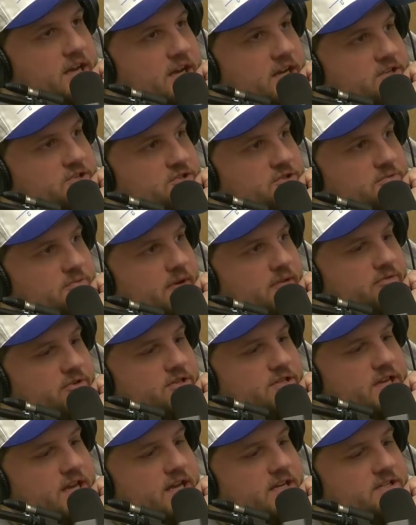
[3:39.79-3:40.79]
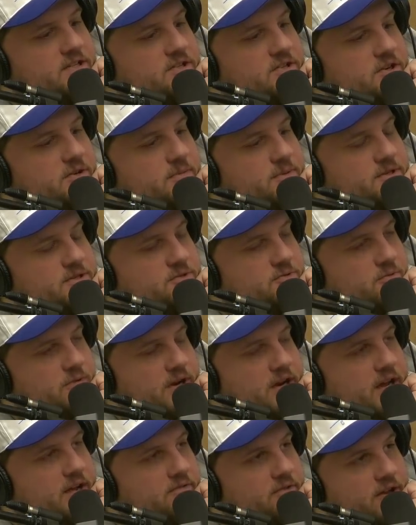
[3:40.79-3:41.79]
I assume every taxidermist would
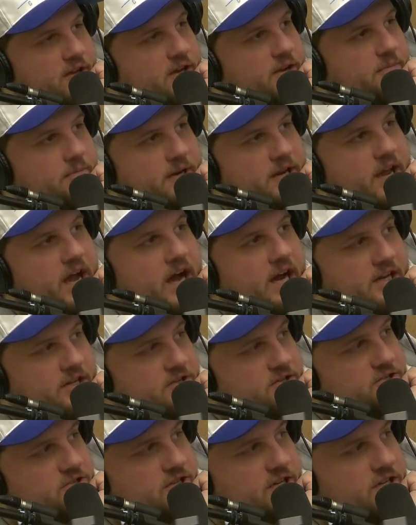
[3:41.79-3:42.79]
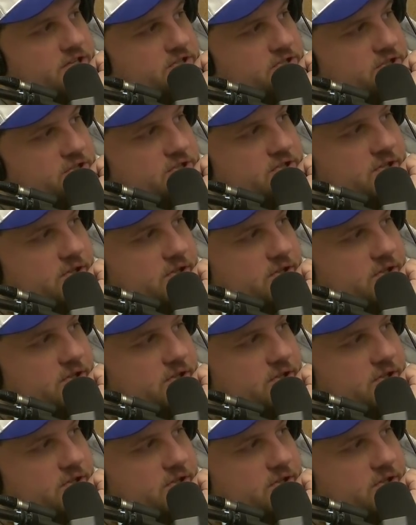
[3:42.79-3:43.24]
have like a cottage that's just